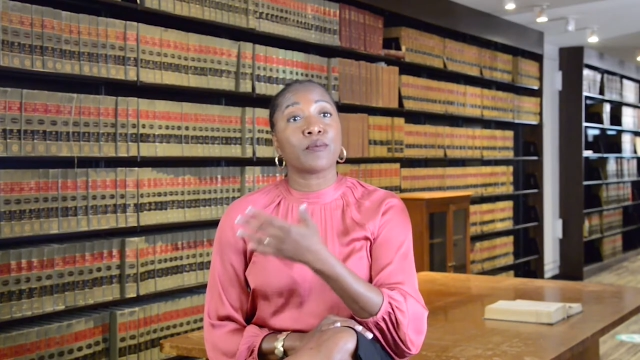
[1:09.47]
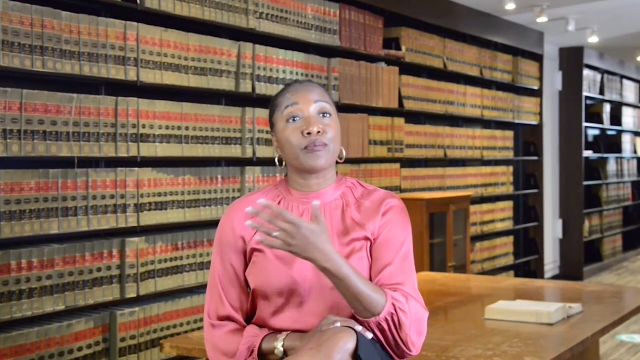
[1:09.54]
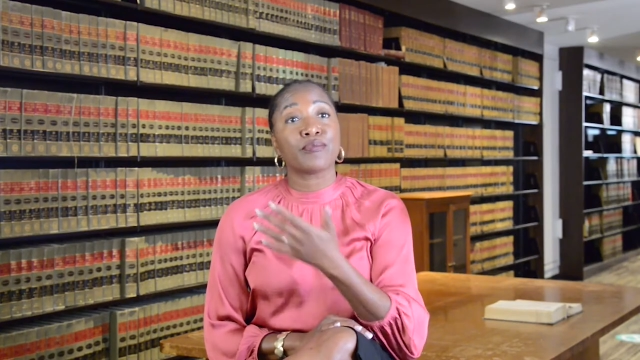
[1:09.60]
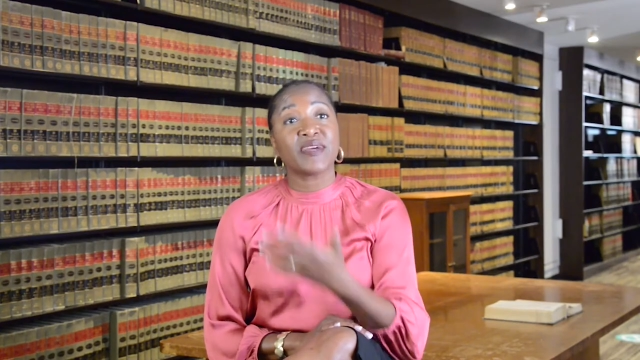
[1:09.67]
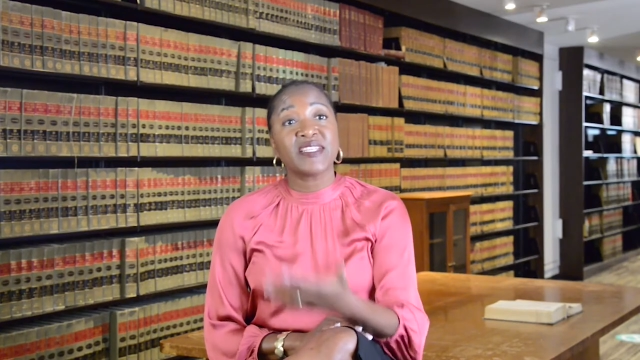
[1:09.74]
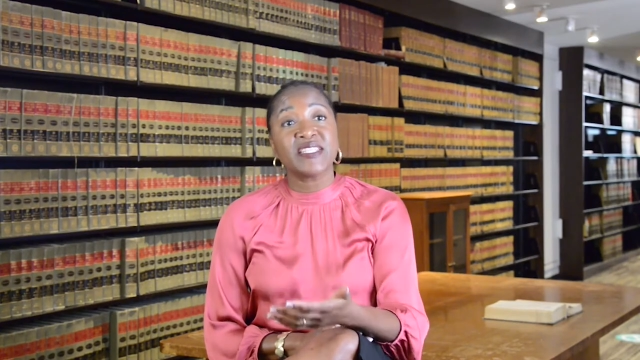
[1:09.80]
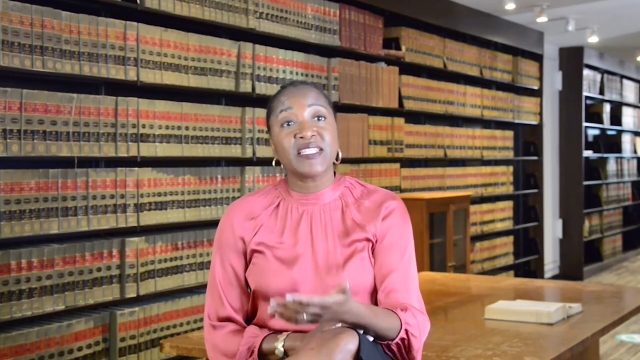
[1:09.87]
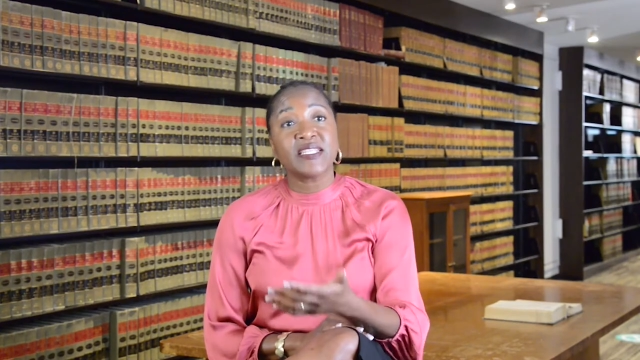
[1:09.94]

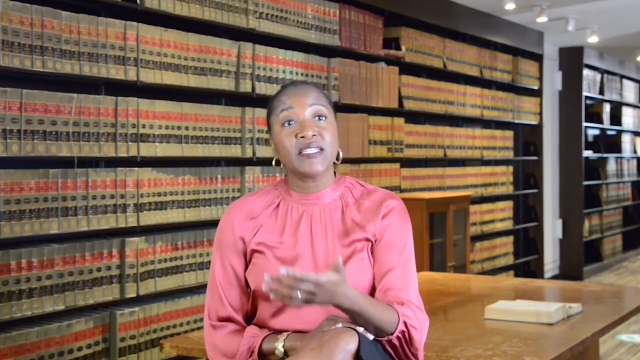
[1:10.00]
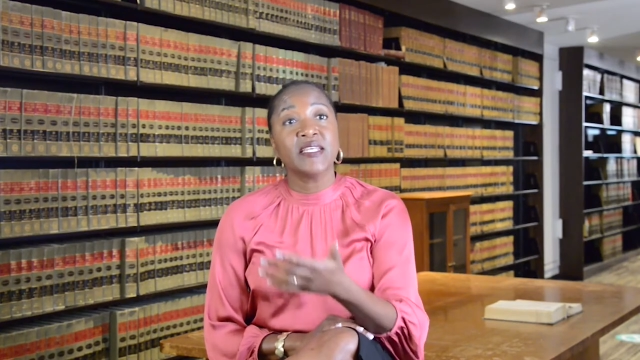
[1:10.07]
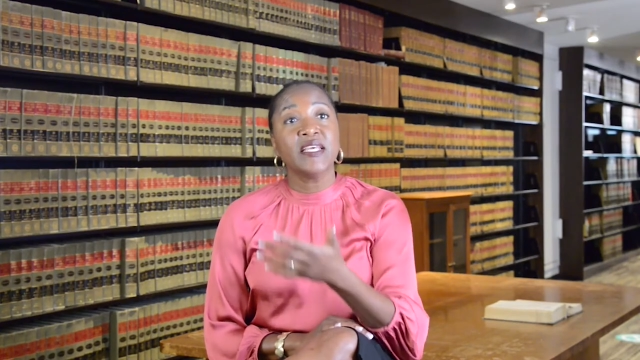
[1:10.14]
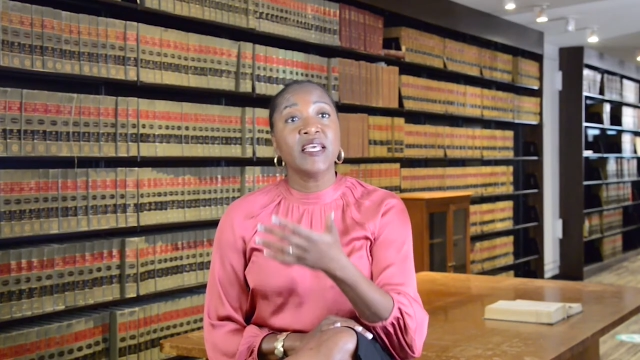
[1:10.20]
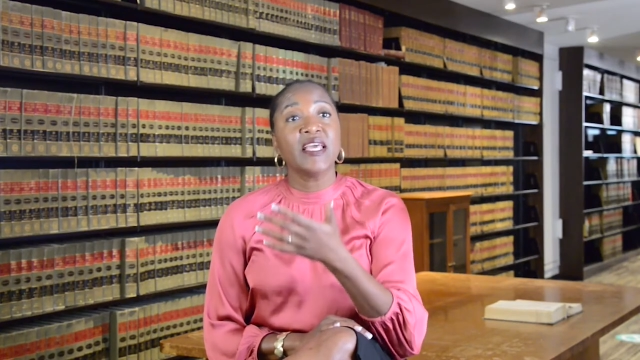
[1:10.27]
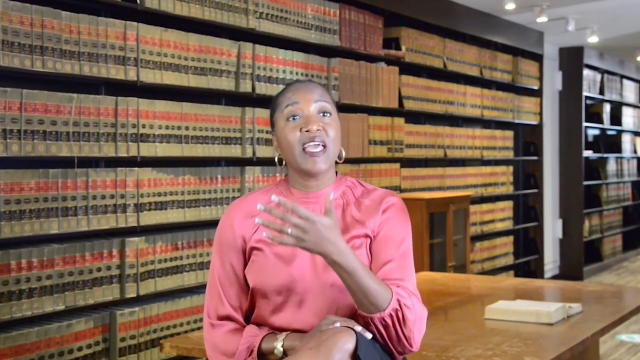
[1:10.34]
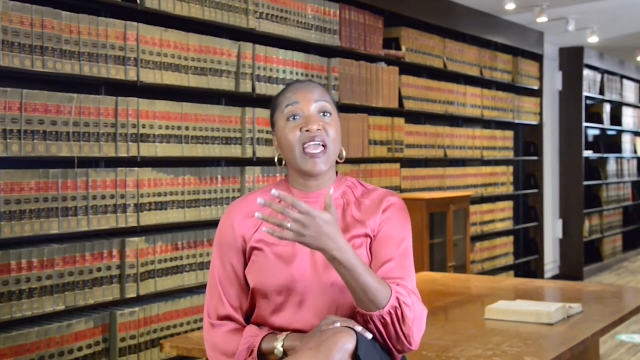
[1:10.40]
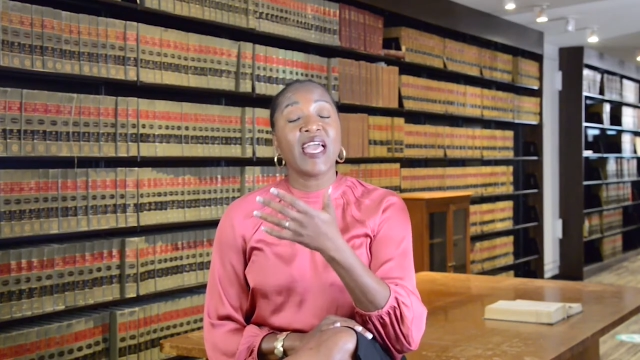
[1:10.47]
present
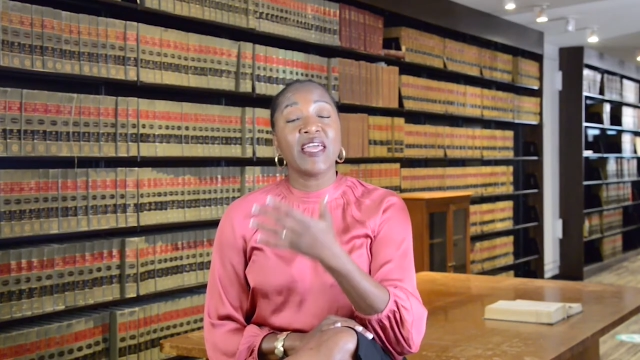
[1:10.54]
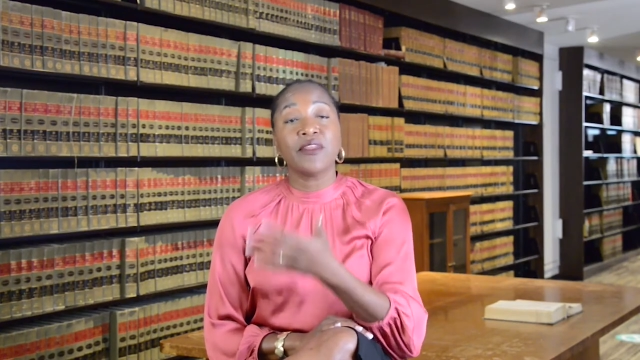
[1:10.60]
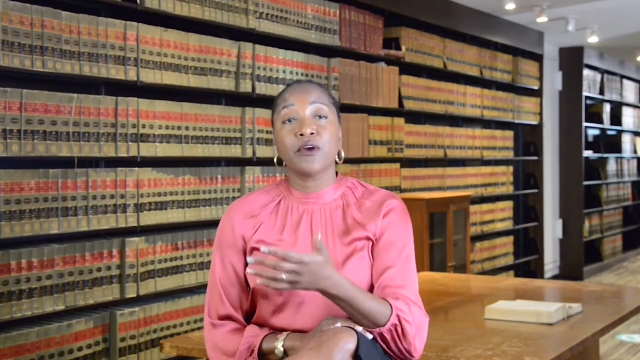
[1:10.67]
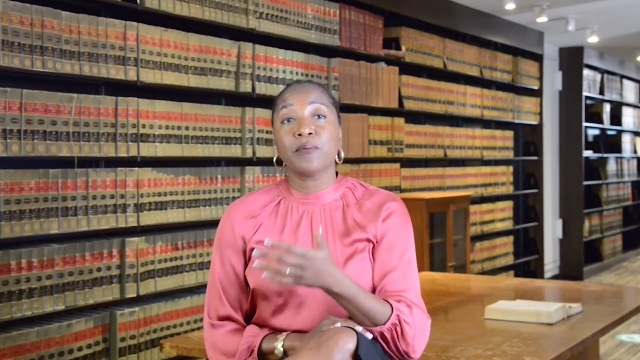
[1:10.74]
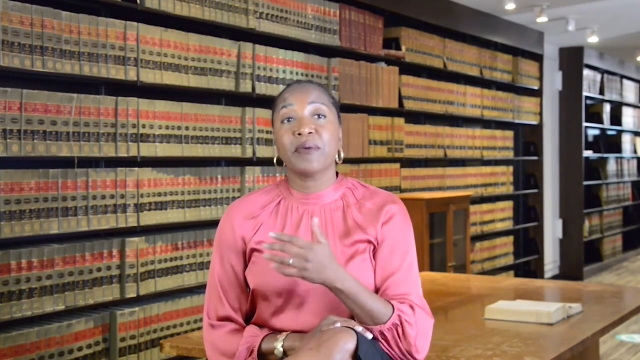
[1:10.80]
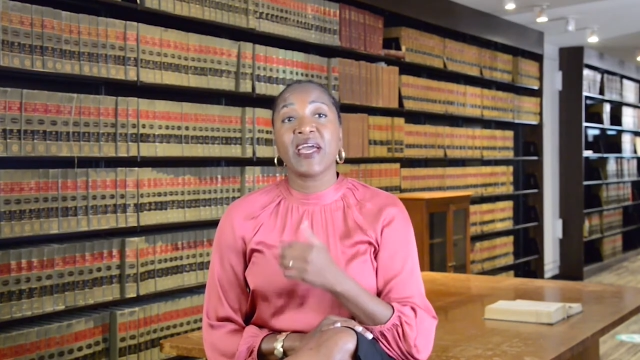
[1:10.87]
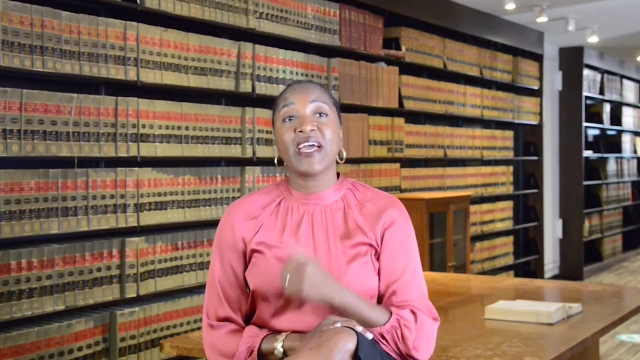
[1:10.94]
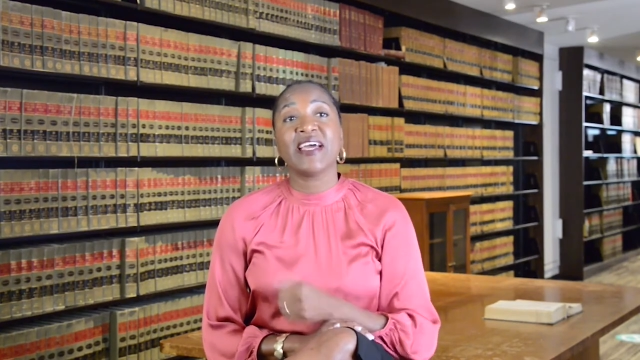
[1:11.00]
and our
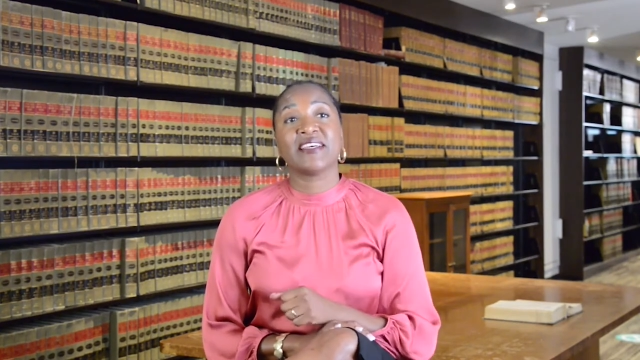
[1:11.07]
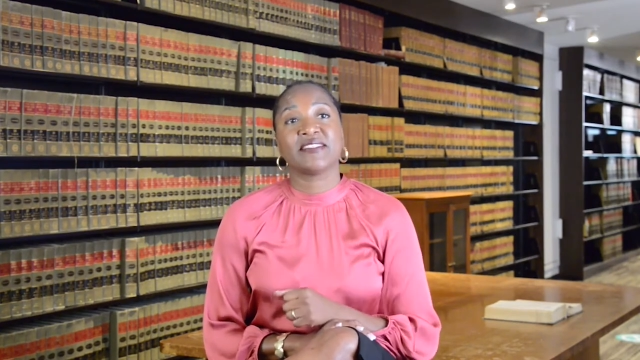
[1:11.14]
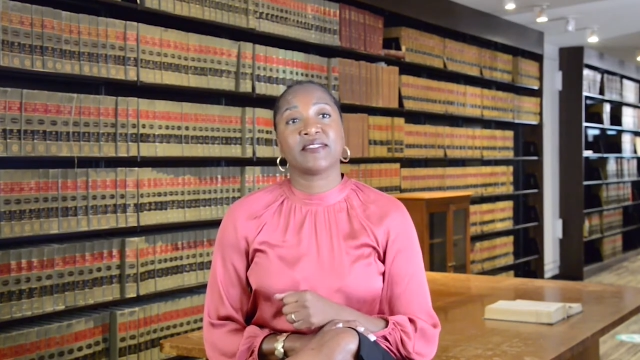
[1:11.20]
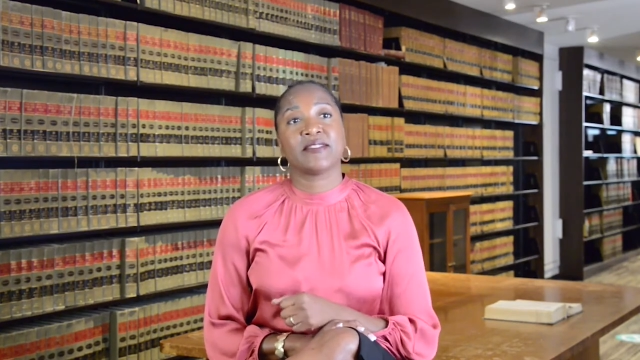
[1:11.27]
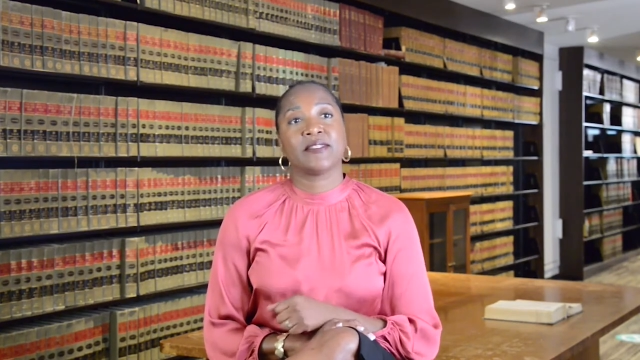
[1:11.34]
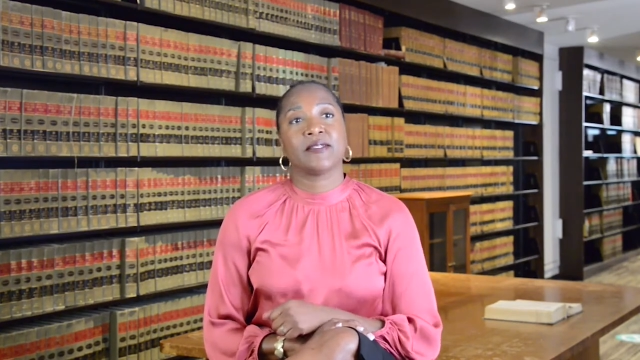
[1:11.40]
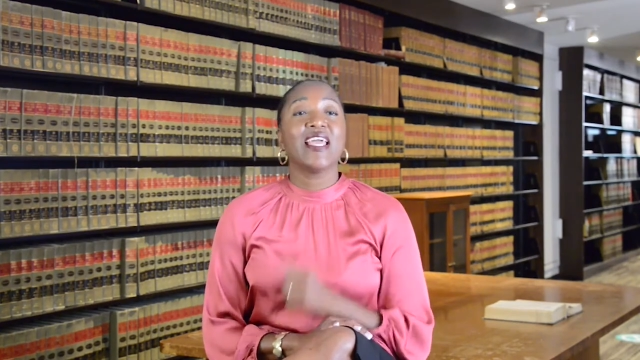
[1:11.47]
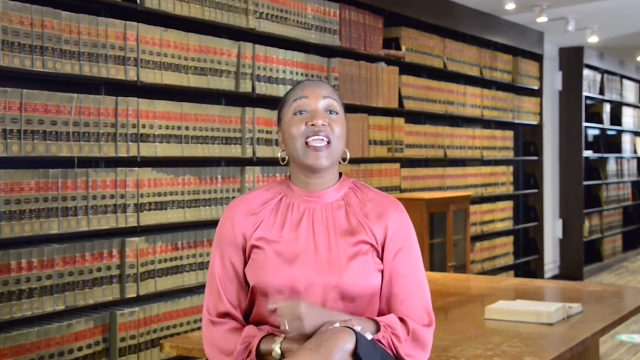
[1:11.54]

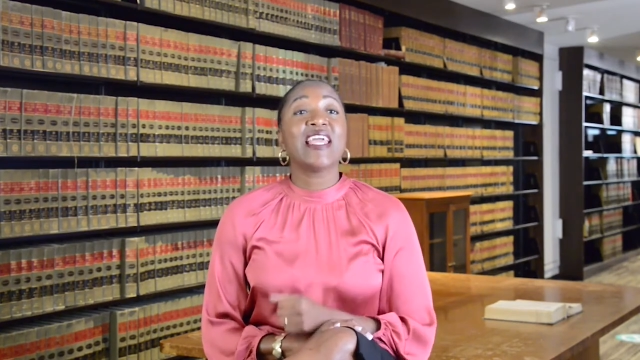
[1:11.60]
past.